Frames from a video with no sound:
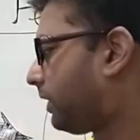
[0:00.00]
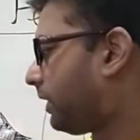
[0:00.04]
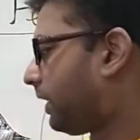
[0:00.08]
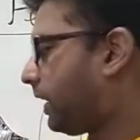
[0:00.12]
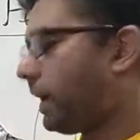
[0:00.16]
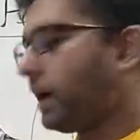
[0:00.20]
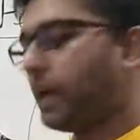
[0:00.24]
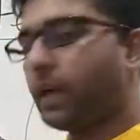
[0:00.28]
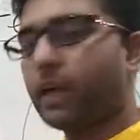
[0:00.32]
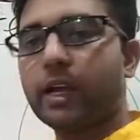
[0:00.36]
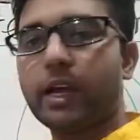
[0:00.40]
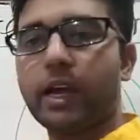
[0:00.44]

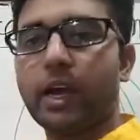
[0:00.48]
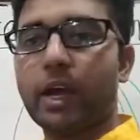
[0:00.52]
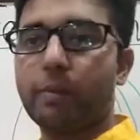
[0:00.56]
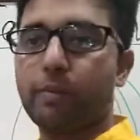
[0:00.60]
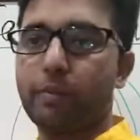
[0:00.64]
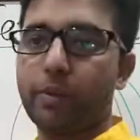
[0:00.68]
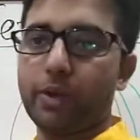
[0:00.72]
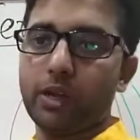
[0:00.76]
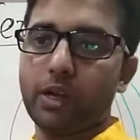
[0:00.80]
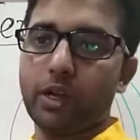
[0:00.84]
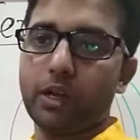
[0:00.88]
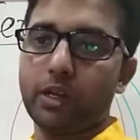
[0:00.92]
egg
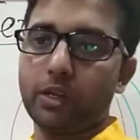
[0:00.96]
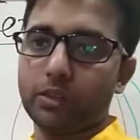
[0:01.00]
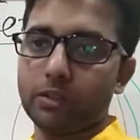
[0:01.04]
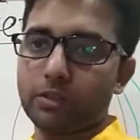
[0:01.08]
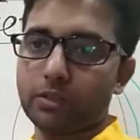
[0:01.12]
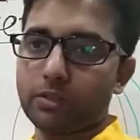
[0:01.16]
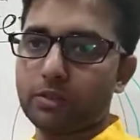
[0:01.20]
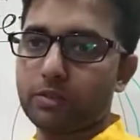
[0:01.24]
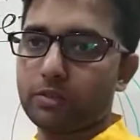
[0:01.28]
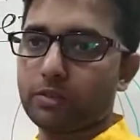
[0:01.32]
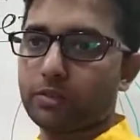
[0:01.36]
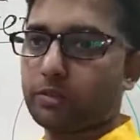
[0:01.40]

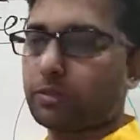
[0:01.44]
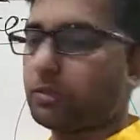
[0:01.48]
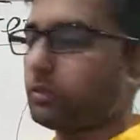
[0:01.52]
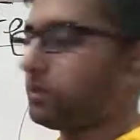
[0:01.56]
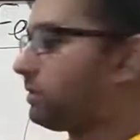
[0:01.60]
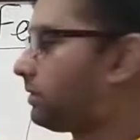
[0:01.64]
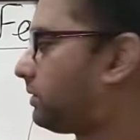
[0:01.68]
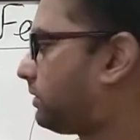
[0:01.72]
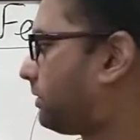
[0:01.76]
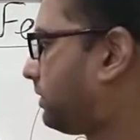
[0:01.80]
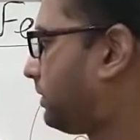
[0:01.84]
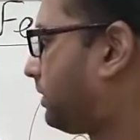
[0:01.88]
apparatus
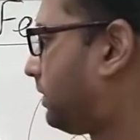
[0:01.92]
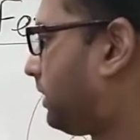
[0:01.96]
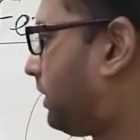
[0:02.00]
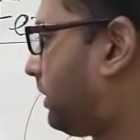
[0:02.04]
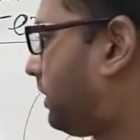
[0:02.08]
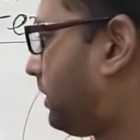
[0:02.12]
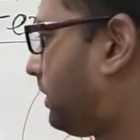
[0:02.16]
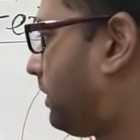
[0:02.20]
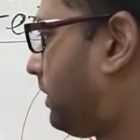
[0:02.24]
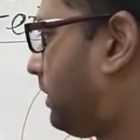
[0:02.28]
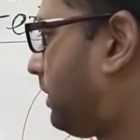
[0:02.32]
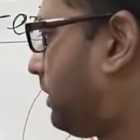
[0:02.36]

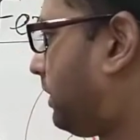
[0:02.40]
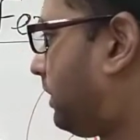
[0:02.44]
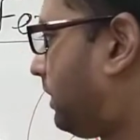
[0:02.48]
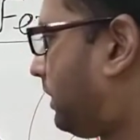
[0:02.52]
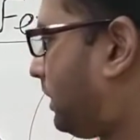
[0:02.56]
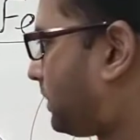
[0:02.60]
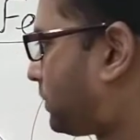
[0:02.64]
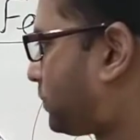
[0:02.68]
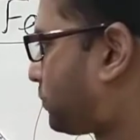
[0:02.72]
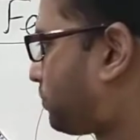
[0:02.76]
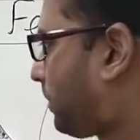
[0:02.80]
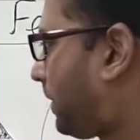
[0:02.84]

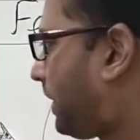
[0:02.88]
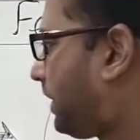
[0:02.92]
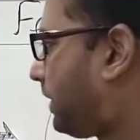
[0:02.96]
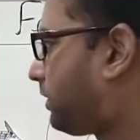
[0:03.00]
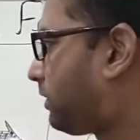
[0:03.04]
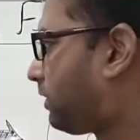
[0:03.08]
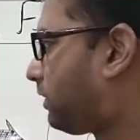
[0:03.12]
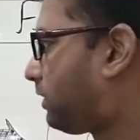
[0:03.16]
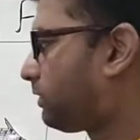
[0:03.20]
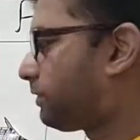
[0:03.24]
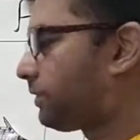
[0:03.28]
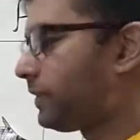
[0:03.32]

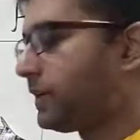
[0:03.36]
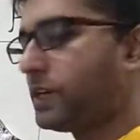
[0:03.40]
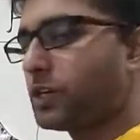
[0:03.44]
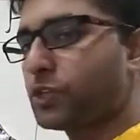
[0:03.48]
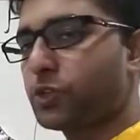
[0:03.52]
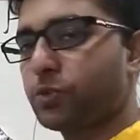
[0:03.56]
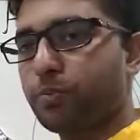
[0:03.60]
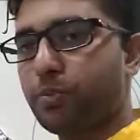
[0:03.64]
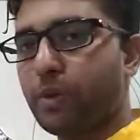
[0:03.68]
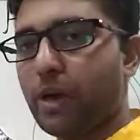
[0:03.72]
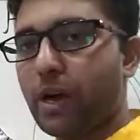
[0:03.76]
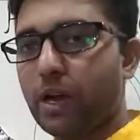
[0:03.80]
despite of
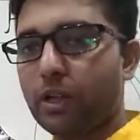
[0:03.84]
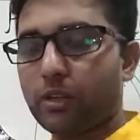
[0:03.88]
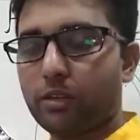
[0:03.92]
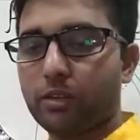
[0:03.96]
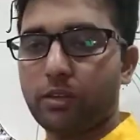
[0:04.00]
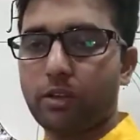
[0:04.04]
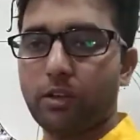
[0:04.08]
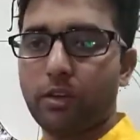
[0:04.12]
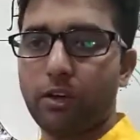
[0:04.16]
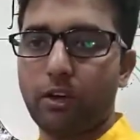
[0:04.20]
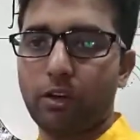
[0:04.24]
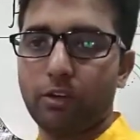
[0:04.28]
its
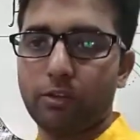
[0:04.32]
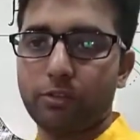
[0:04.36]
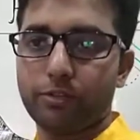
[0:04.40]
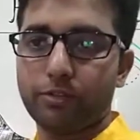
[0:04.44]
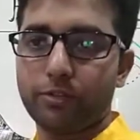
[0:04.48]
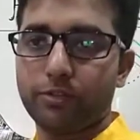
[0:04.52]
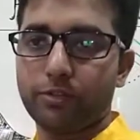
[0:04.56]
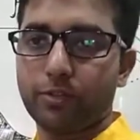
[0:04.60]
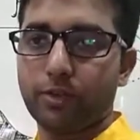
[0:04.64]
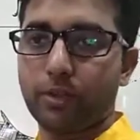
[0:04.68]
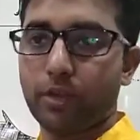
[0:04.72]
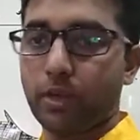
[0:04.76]
path of
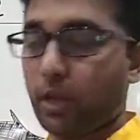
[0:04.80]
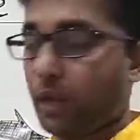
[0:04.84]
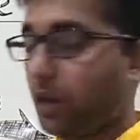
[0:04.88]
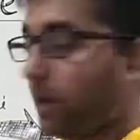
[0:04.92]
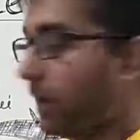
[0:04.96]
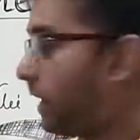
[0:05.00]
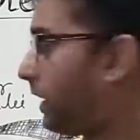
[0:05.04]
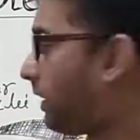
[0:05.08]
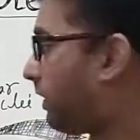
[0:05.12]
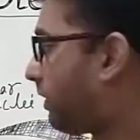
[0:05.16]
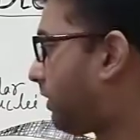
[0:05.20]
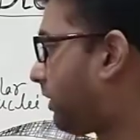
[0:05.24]

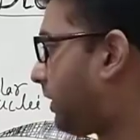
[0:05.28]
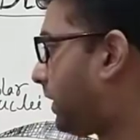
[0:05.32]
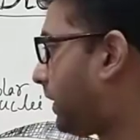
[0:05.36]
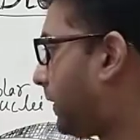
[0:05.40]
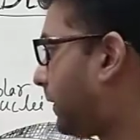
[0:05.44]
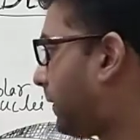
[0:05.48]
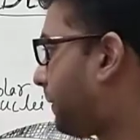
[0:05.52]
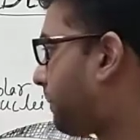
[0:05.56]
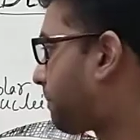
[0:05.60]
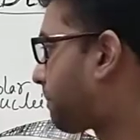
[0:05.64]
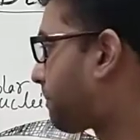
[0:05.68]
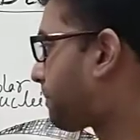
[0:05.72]

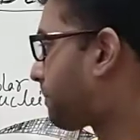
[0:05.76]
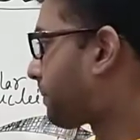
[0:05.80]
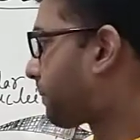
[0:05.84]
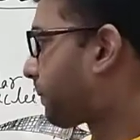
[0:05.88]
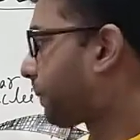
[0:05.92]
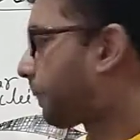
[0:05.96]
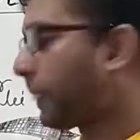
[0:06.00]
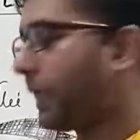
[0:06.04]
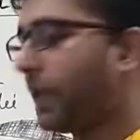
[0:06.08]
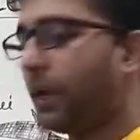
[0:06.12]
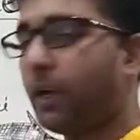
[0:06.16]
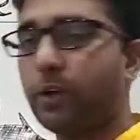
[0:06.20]
entry
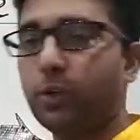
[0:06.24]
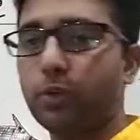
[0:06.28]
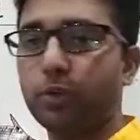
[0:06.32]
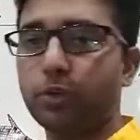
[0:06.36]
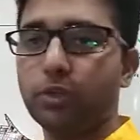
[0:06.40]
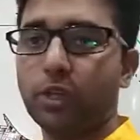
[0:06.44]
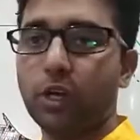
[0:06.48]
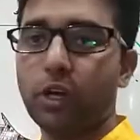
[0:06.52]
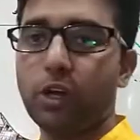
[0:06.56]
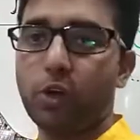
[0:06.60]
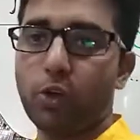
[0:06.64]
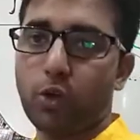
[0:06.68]
into
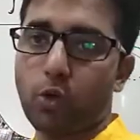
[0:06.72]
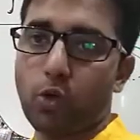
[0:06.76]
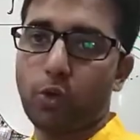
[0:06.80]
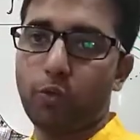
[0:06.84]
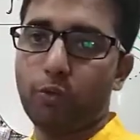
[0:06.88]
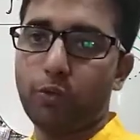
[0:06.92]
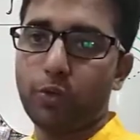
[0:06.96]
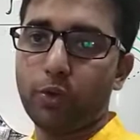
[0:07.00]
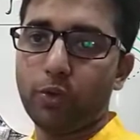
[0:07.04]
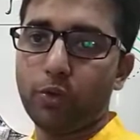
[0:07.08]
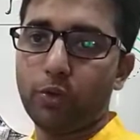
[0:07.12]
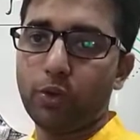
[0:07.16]
the
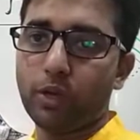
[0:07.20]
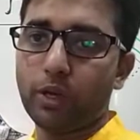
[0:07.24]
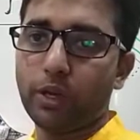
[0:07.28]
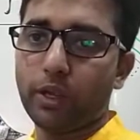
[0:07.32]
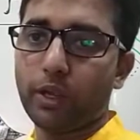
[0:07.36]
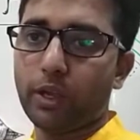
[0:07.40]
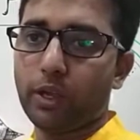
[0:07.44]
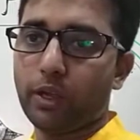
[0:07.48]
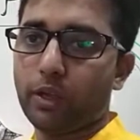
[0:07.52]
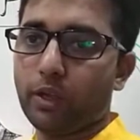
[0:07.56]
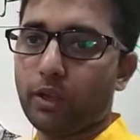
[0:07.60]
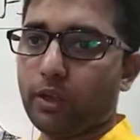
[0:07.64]
ovule.
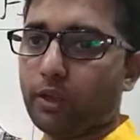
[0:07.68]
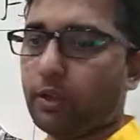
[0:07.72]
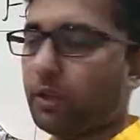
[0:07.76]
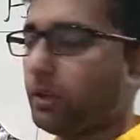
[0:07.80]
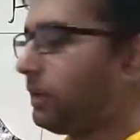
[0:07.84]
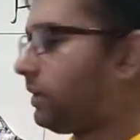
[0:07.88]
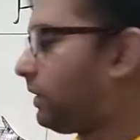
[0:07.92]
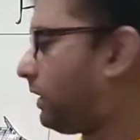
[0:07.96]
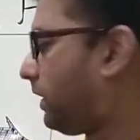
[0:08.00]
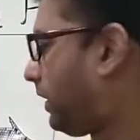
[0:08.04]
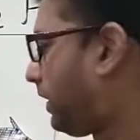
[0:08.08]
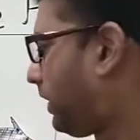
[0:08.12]

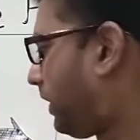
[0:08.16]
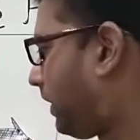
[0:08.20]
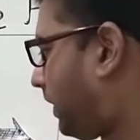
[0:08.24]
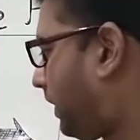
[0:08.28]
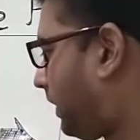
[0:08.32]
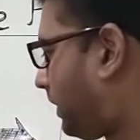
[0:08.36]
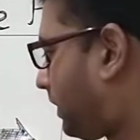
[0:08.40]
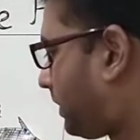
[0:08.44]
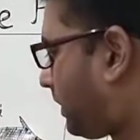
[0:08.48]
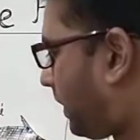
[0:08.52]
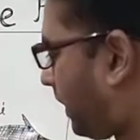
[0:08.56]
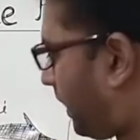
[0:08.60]

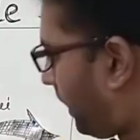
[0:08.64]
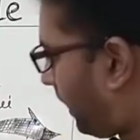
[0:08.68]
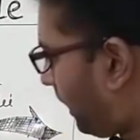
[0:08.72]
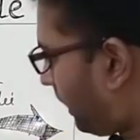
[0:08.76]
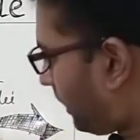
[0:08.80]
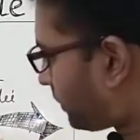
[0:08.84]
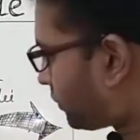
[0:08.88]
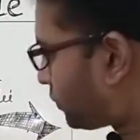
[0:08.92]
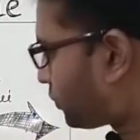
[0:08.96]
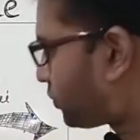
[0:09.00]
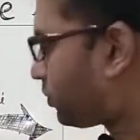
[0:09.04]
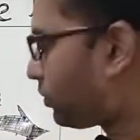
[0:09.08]
It
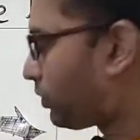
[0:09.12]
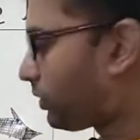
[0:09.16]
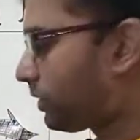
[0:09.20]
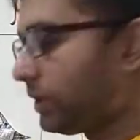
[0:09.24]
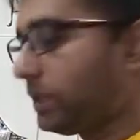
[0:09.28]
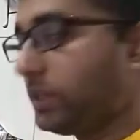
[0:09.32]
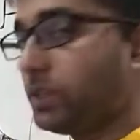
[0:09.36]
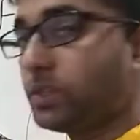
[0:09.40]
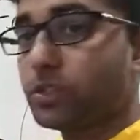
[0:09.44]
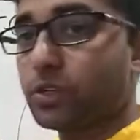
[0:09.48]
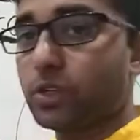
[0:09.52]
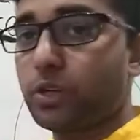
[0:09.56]
has to
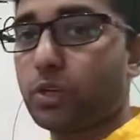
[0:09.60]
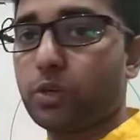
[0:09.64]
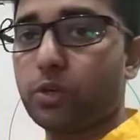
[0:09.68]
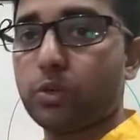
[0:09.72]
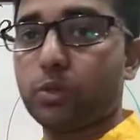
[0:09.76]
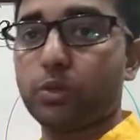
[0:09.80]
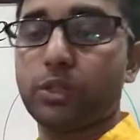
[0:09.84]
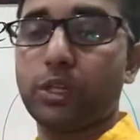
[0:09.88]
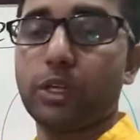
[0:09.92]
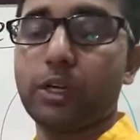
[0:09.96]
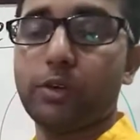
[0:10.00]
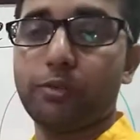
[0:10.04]
reach
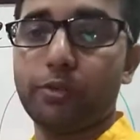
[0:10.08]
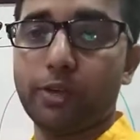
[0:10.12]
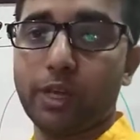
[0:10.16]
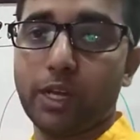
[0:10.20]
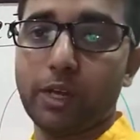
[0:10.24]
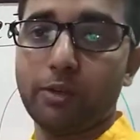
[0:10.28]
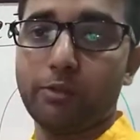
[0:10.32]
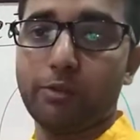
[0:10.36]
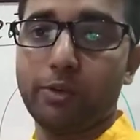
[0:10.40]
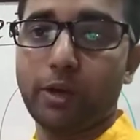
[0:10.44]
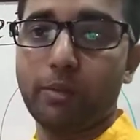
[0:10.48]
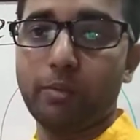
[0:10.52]
to the
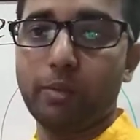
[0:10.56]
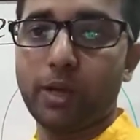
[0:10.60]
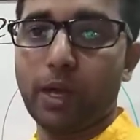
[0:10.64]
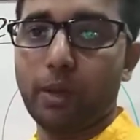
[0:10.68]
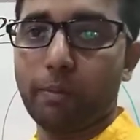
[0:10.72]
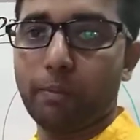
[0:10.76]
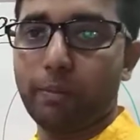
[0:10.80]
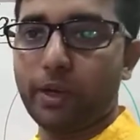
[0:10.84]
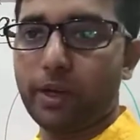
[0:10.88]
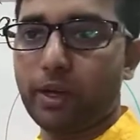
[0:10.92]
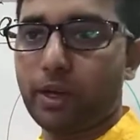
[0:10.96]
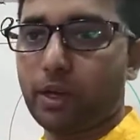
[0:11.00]
filiform
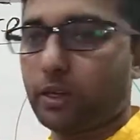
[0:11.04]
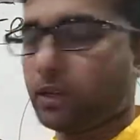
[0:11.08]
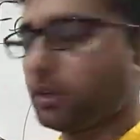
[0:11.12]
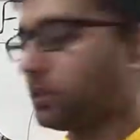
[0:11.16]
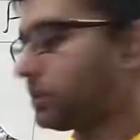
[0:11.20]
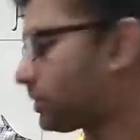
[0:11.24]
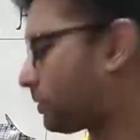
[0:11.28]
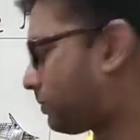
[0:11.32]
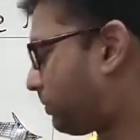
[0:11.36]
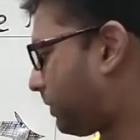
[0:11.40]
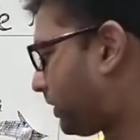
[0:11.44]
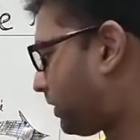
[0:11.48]

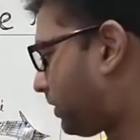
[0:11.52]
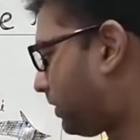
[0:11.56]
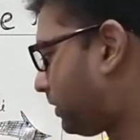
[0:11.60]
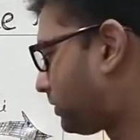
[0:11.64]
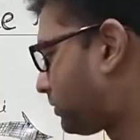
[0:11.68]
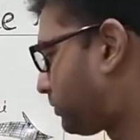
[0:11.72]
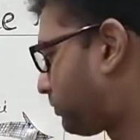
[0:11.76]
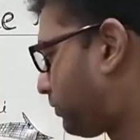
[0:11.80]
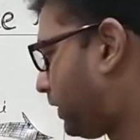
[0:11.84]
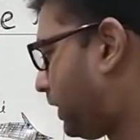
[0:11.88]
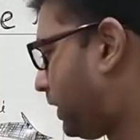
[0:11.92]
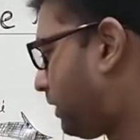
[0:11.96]
apparatus because
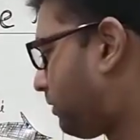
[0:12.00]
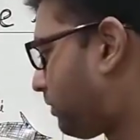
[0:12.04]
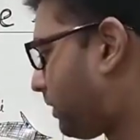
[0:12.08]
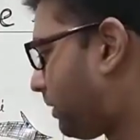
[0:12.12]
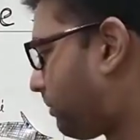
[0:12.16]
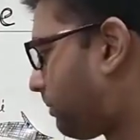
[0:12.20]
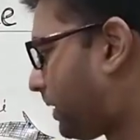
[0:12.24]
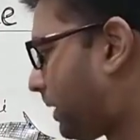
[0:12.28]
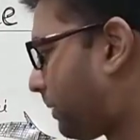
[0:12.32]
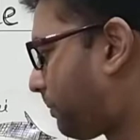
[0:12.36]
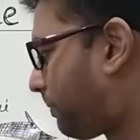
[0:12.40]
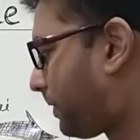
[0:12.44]

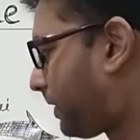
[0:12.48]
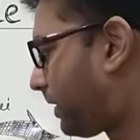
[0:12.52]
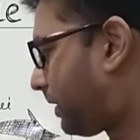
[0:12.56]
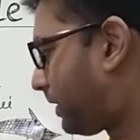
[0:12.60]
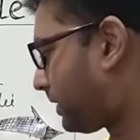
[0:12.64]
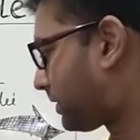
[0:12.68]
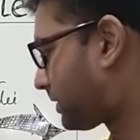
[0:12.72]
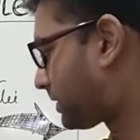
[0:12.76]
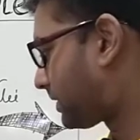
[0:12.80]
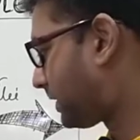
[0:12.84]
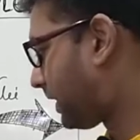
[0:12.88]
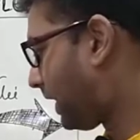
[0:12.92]
filiform
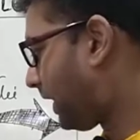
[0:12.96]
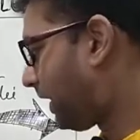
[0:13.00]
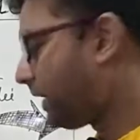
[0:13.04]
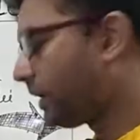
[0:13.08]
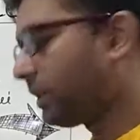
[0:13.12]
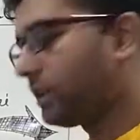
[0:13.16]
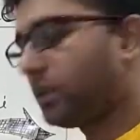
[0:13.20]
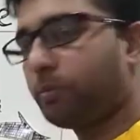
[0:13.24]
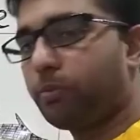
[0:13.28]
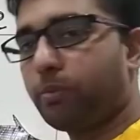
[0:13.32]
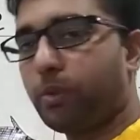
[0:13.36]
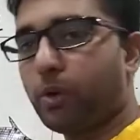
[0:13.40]
apparatus
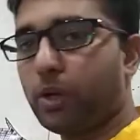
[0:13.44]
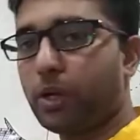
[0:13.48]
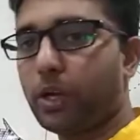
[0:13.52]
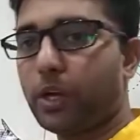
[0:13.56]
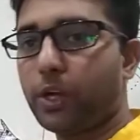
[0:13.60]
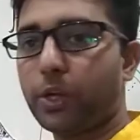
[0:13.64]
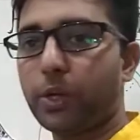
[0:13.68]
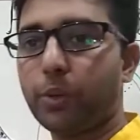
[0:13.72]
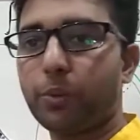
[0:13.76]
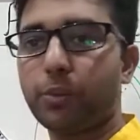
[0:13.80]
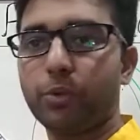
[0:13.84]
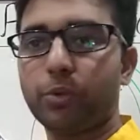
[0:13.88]
guide the
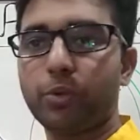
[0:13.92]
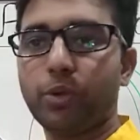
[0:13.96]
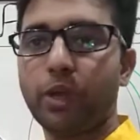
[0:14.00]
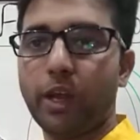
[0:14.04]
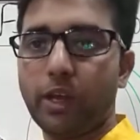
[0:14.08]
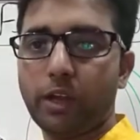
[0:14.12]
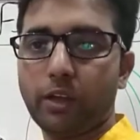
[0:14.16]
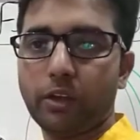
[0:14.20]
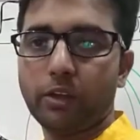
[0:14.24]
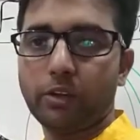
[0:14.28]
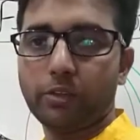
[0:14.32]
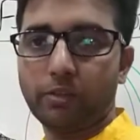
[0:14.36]
pollen tube to
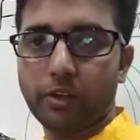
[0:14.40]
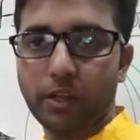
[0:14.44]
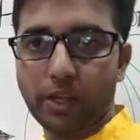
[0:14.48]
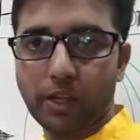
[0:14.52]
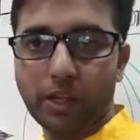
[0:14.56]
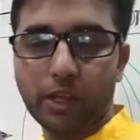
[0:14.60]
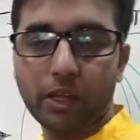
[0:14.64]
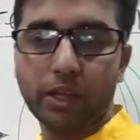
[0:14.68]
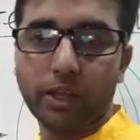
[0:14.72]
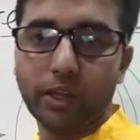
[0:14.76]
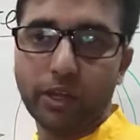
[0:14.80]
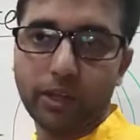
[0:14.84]
enter
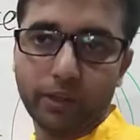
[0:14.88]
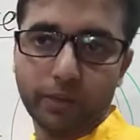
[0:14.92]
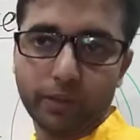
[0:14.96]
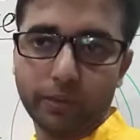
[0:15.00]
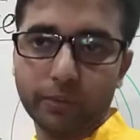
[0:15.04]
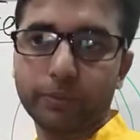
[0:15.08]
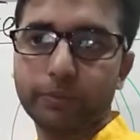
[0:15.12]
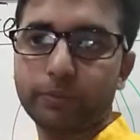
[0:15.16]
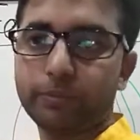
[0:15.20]
via it.